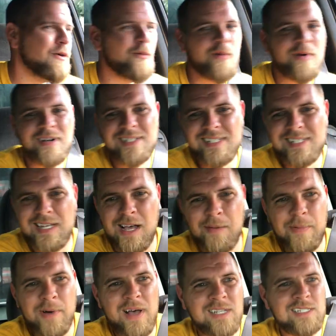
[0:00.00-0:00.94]
What's
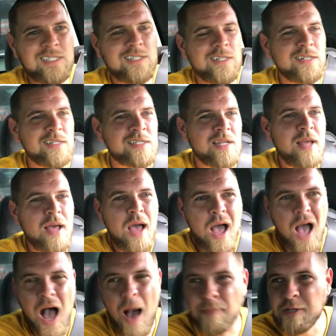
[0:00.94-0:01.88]
up, hustlers?
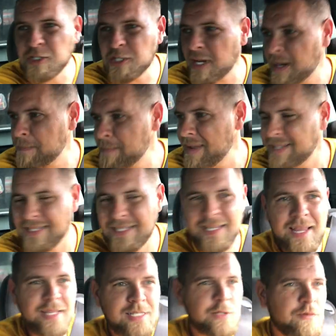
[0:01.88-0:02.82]
I'm gonna try to make
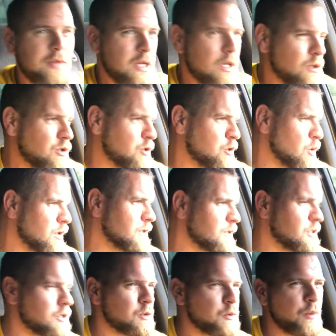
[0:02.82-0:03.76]
today's video short
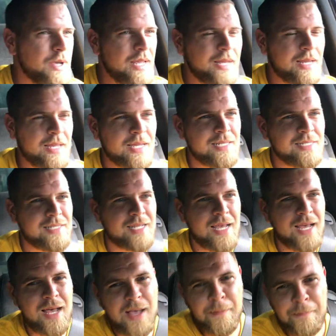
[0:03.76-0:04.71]
and sweet because
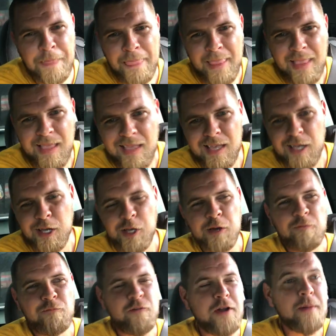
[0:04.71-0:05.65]
a
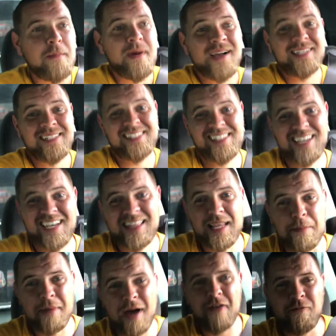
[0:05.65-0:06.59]
good friend of mine said
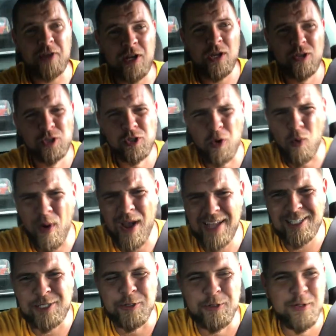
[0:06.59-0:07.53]
that my videos are
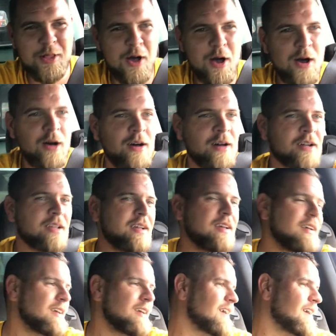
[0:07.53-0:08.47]
way too long,
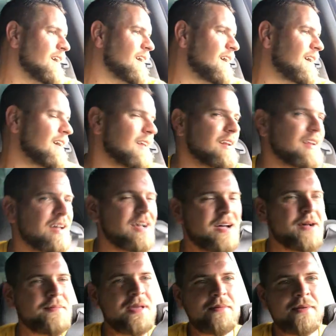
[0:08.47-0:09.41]

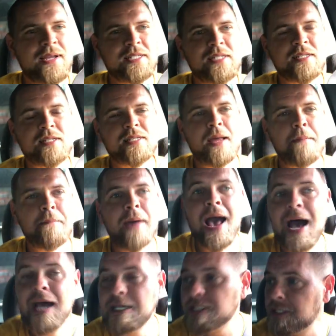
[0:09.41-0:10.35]
and maybe that's just because I'm
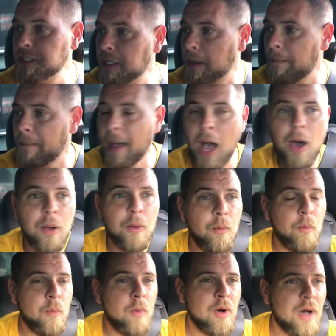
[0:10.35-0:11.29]
passionate about
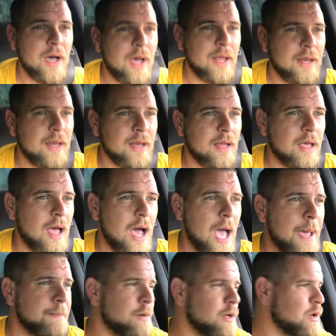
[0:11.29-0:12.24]
what
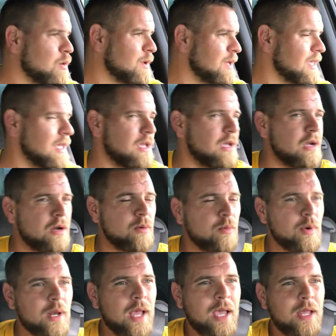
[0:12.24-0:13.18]
I'm doing here,
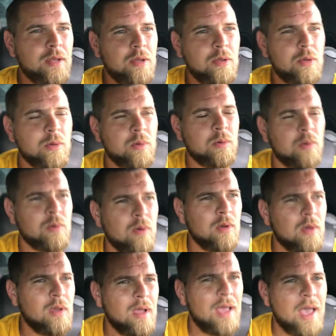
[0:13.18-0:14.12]
what I do,
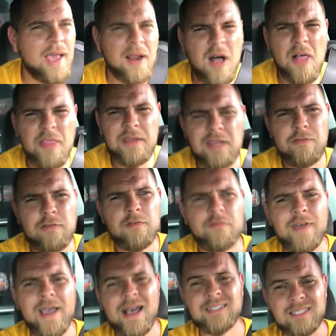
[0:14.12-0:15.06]
and all the
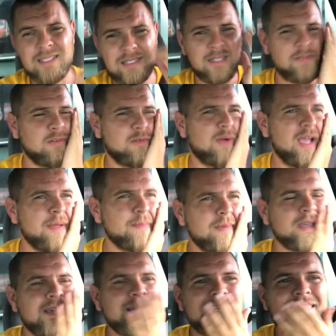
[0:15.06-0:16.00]
different facets of it, right?
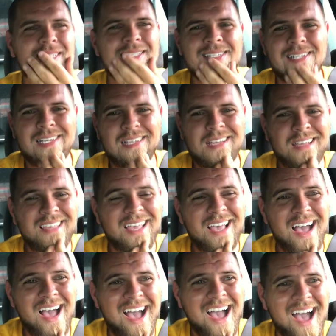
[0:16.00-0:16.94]
Because
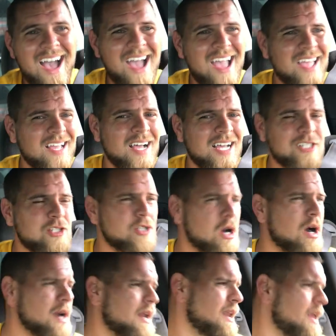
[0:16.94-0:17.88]
yeah, I
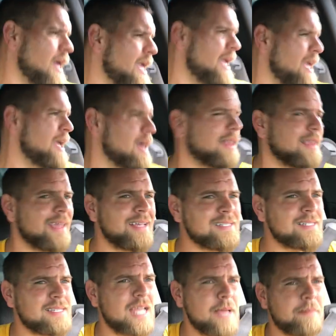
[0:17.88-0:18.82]
started a
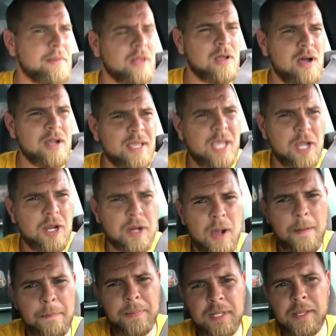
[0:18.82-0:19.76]
landscape and lawn care
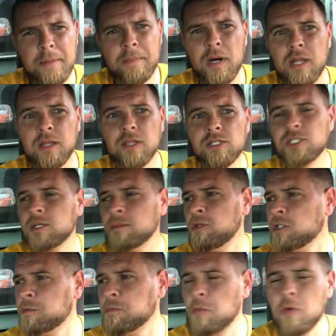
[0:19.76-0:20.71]
company, but there's so
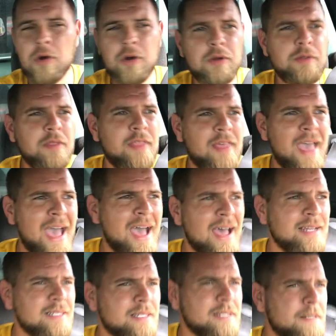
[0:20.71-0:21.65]
much more to
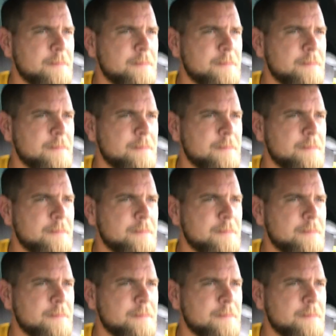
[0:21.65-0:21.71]
that,